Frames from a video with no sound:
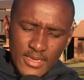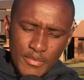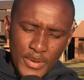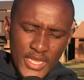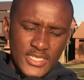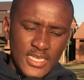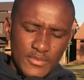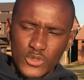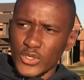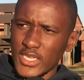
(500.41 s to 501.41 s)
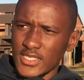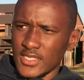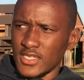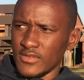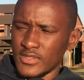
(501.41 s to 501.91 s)
Players come to Kaizer
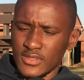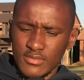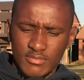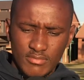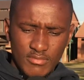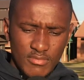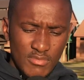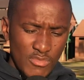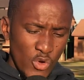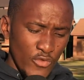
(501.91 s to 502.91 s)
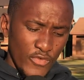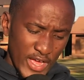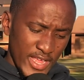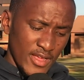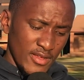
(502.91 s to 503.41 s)
Chiefs on
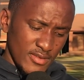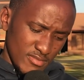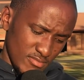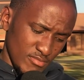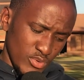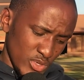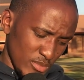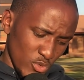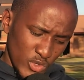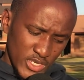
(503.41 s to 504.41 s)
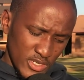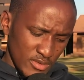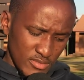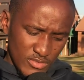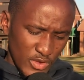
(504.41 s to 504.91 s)
fire. Pule Modi,
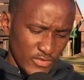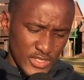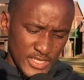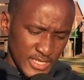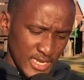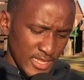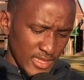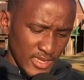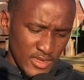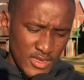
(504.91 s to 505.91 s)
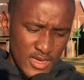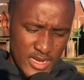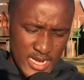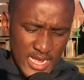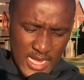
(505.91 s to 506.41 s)
we haven't seen nothing.
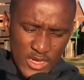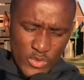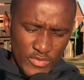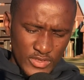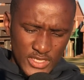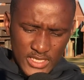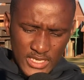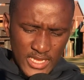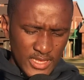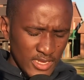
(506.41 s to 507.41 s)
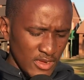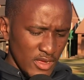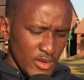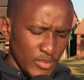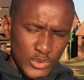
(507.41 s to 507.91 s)
Ranga, we haven't seen nothing.
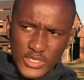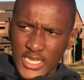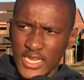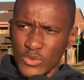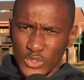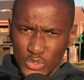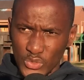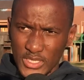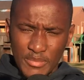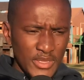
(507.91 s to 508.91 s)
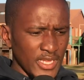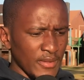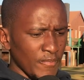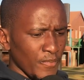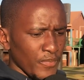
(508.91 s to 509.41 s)
Botsane, we saw something.
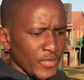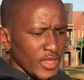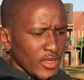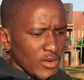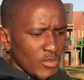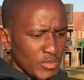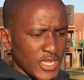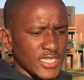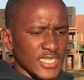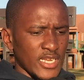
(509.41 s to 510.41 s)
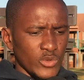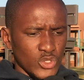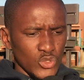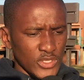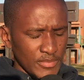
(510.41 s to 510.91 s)
Mtanzane, we
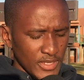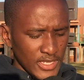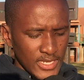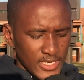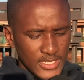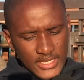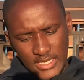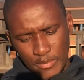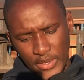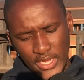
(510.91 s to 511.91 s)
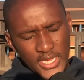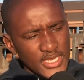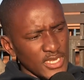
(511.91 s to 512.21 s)
saw something, then it disappeared.